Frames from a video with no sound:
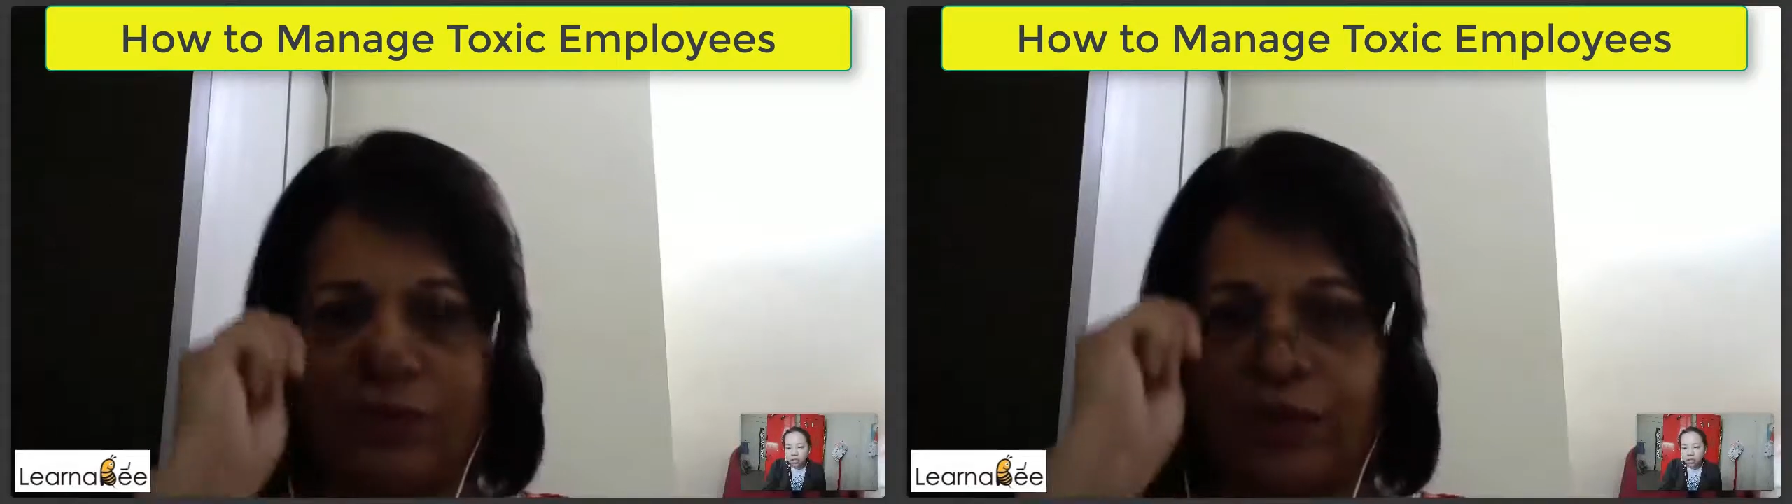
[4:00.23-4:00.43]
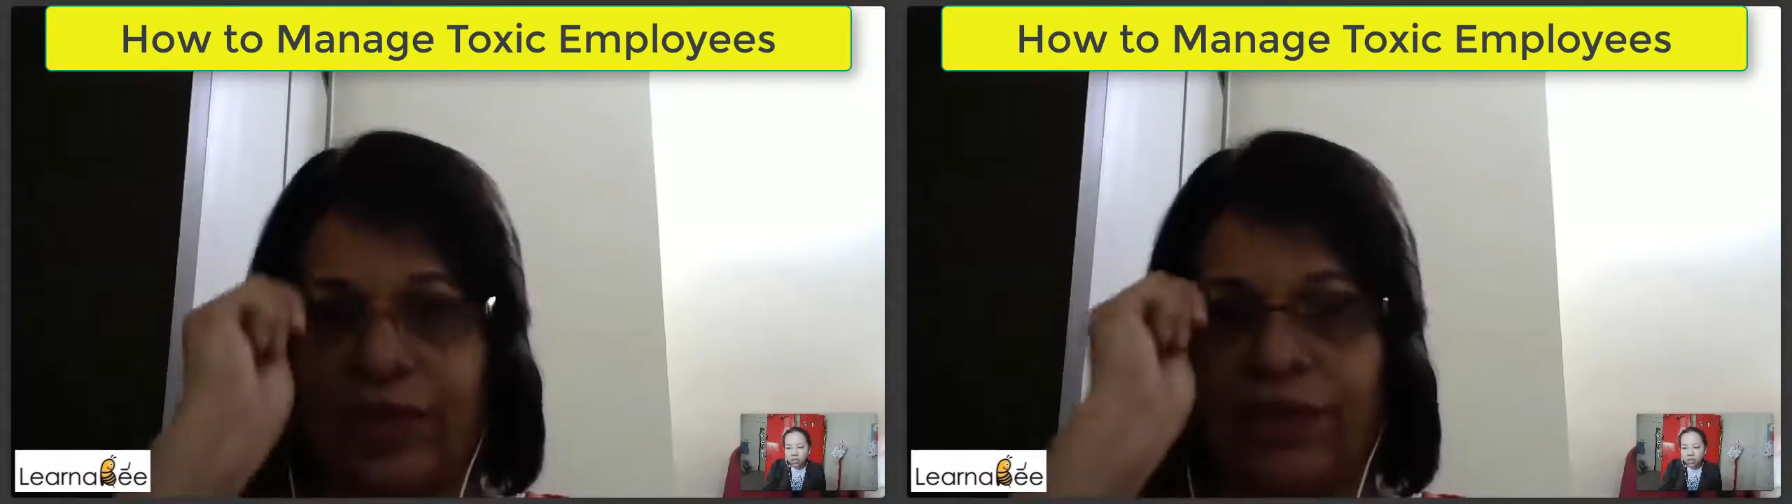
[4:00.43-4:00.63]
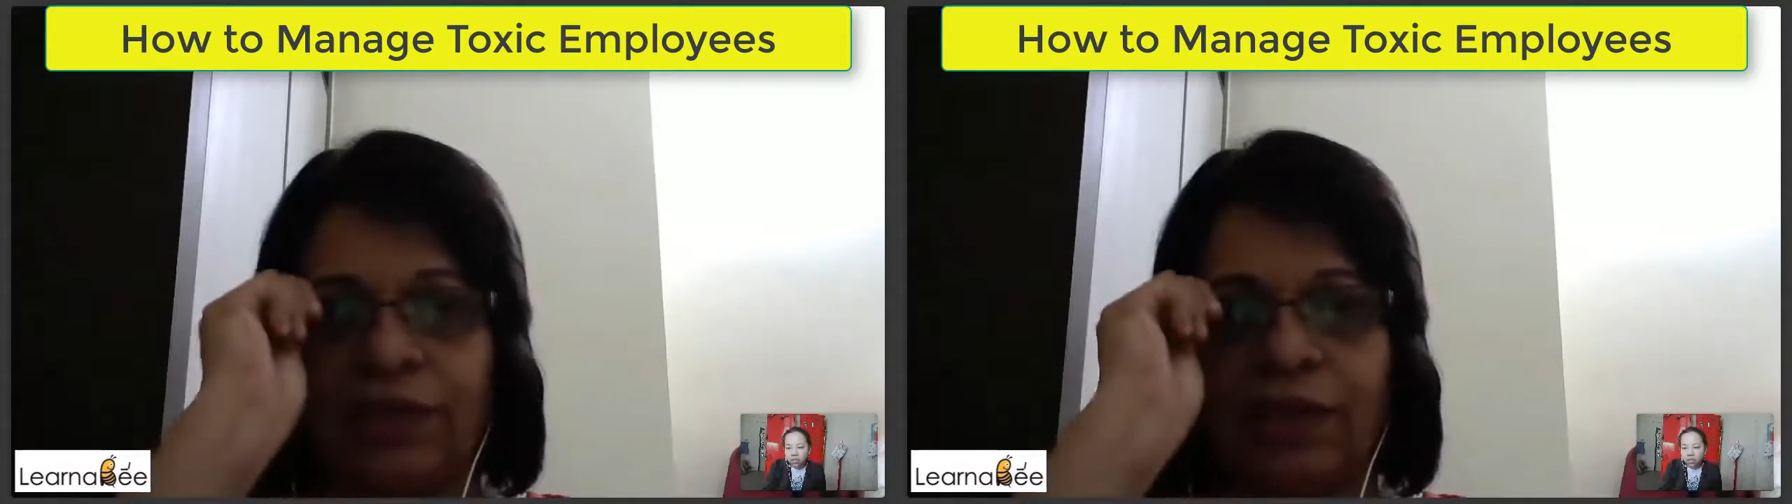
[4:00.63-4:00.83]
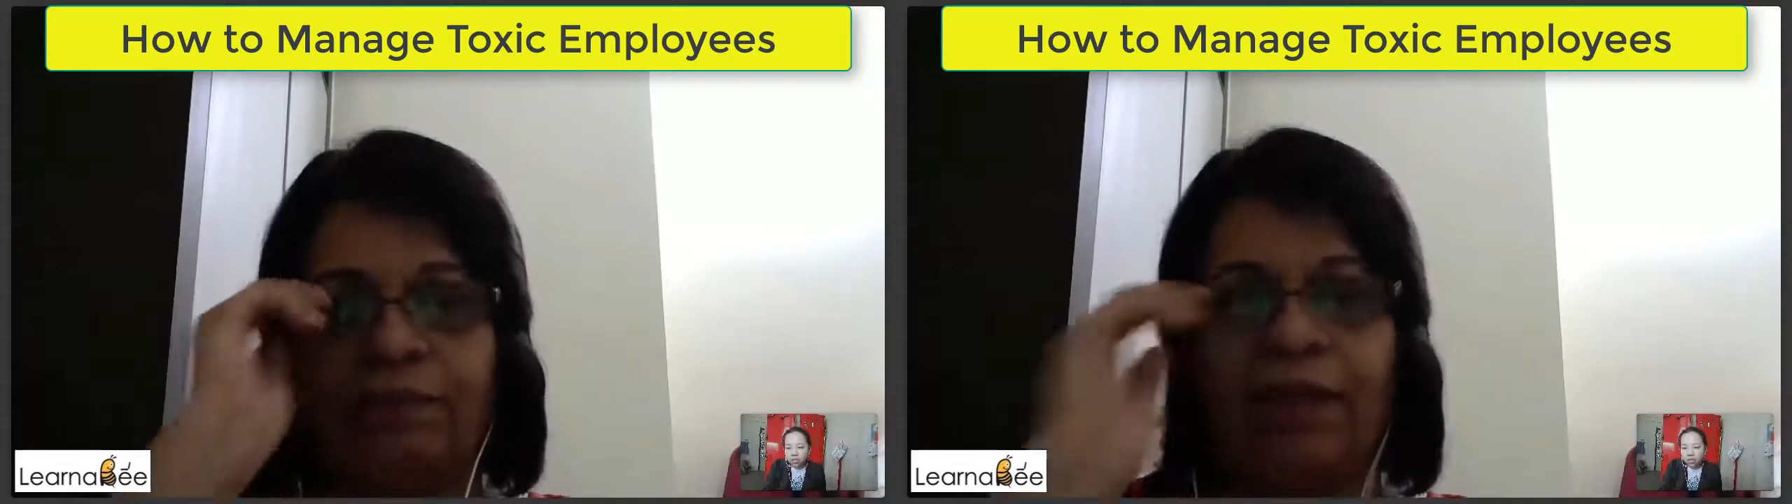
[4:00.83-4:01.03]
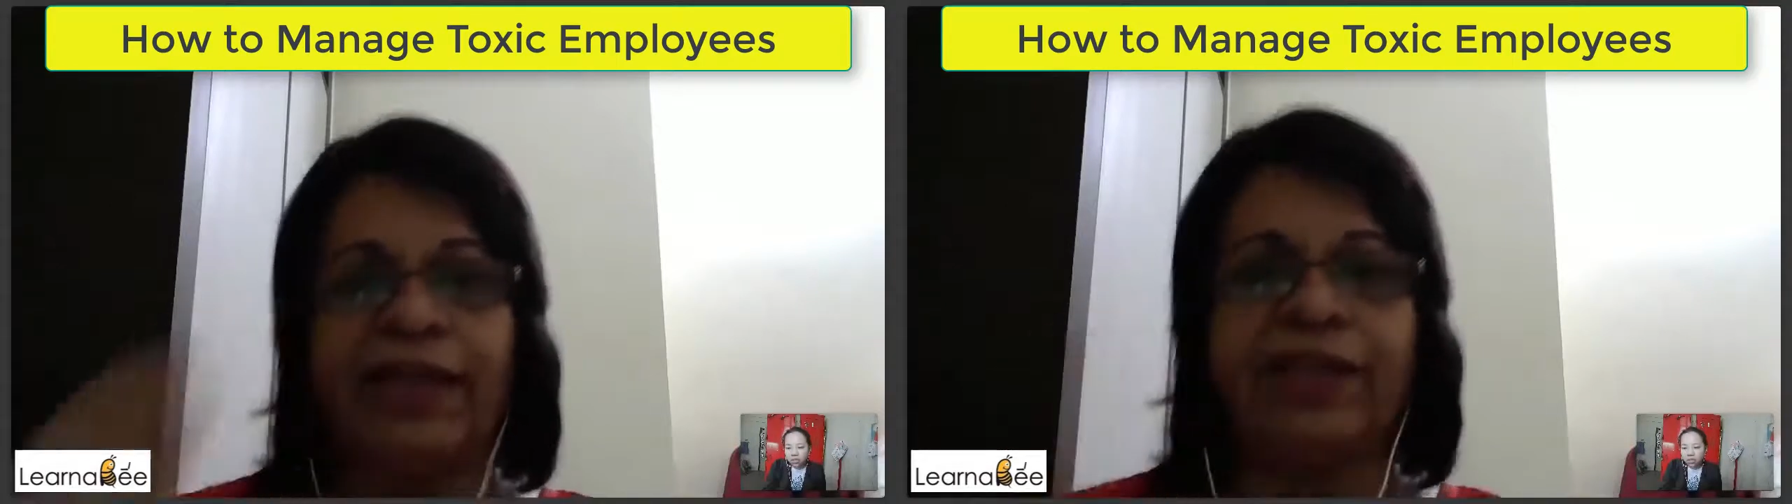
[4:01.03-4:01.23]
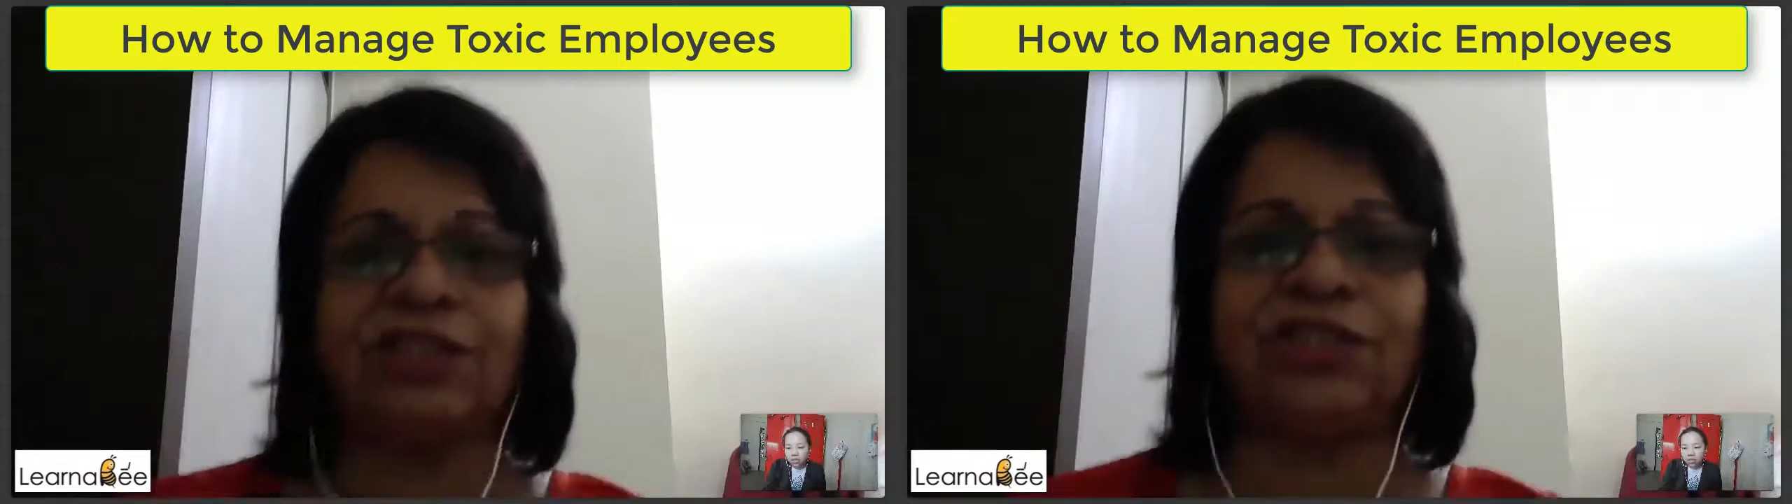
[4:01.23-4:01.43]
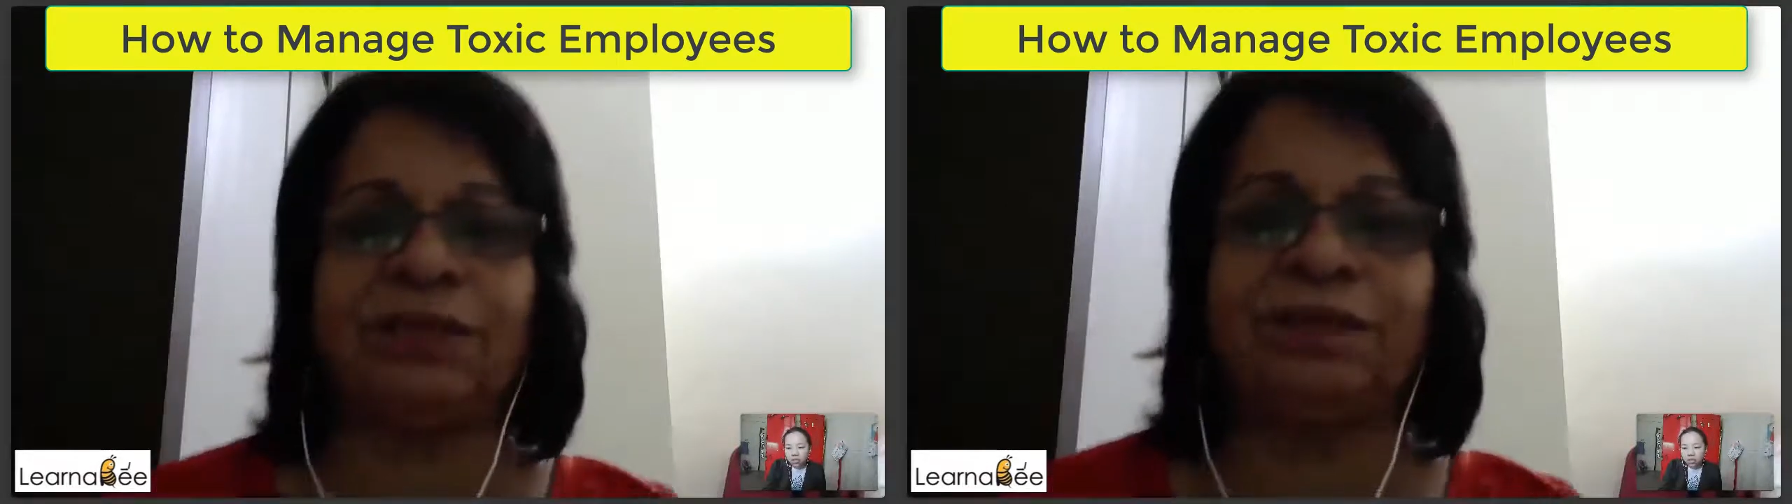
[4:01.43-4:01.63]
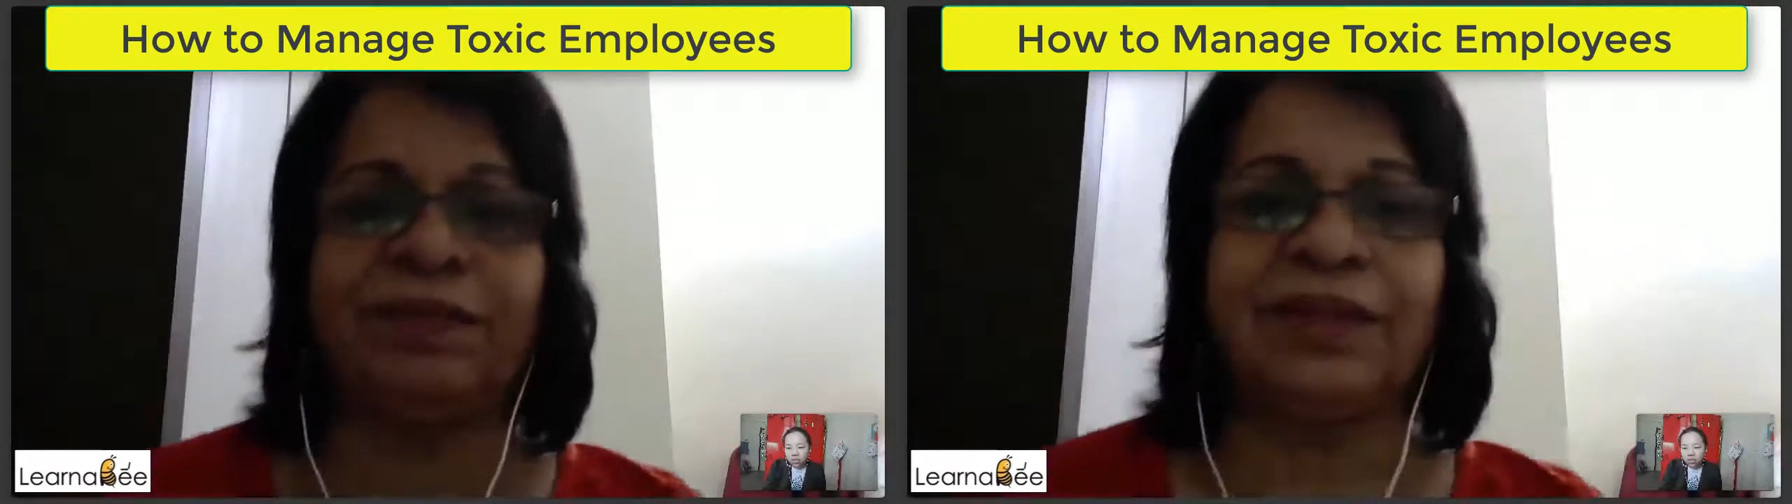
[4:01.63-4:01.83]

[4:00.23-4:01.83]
to actually manage